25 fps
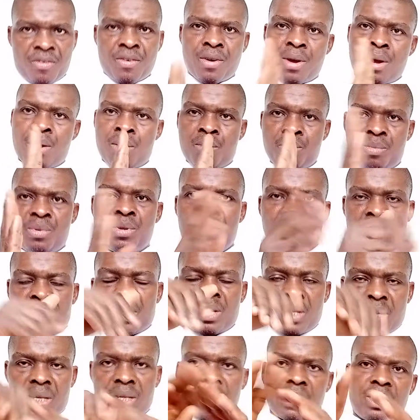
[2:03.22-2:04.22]
I was
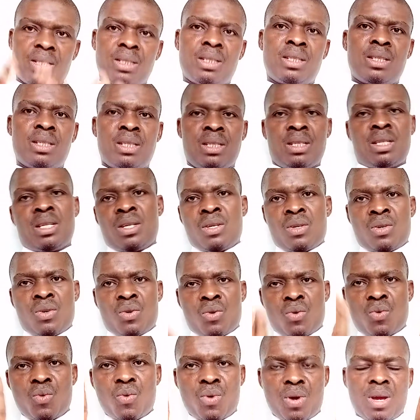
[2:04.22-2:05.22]
excited to go,
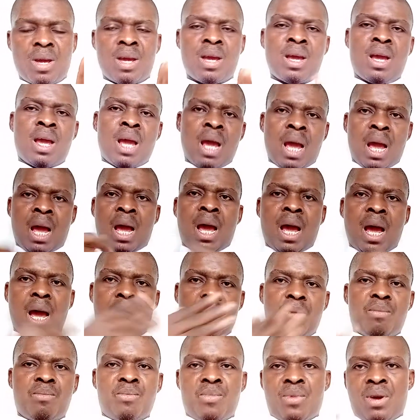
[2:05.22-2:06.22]
but
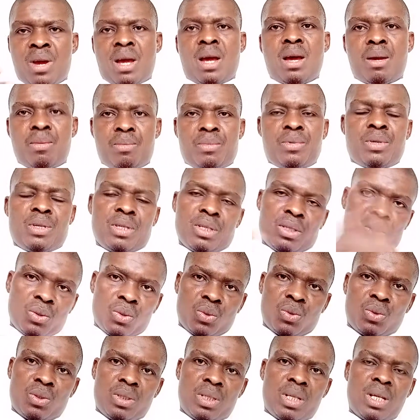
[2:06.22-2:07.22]
also a little
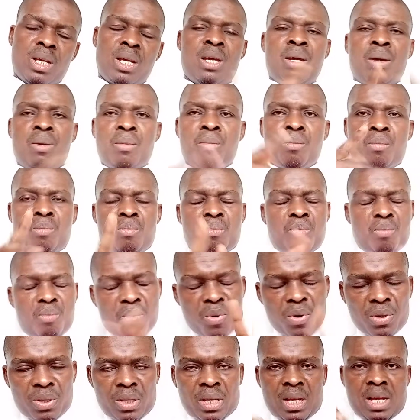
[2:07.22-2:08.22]
nervous
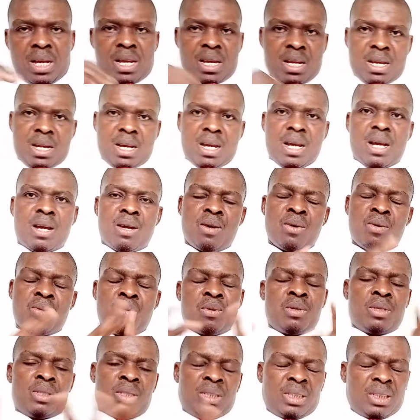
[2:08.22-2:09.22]
since I wasn't sure
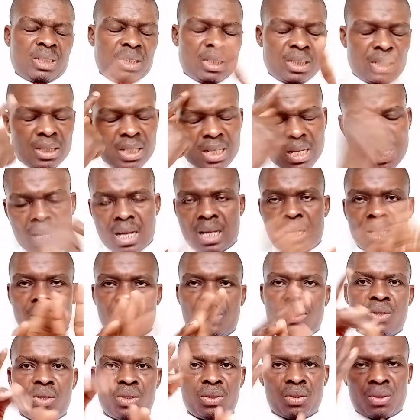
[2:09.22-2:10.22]
about the people
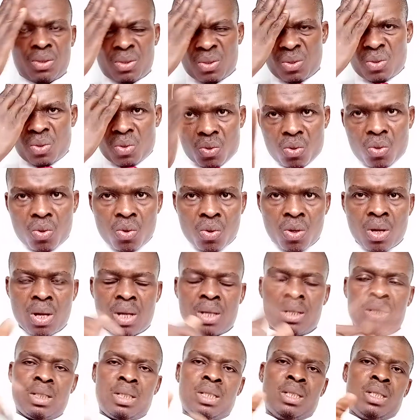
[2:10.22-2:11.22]
at the track.
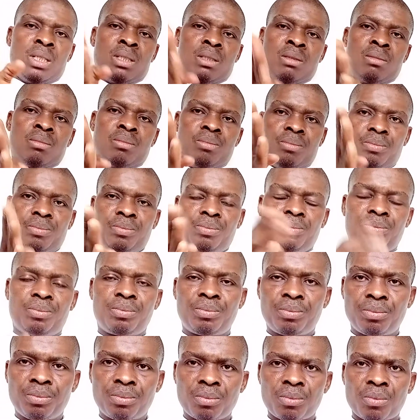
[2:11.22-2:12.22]

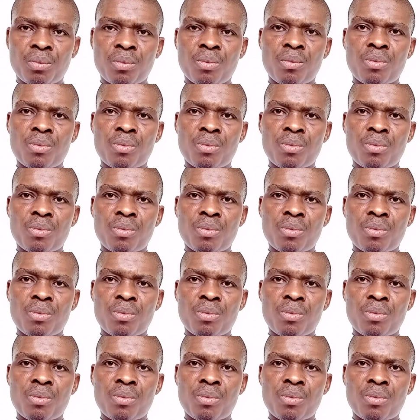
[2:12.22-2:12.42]
2.